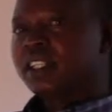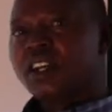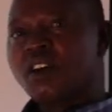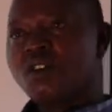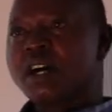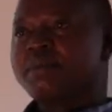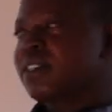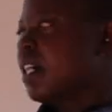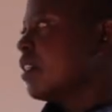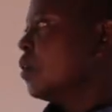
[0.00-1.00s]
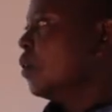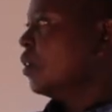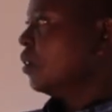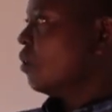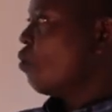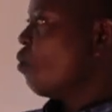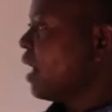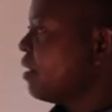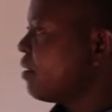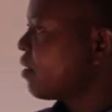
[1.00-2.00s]
glowworms are two
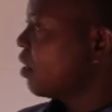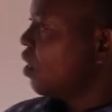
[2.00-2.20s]
words.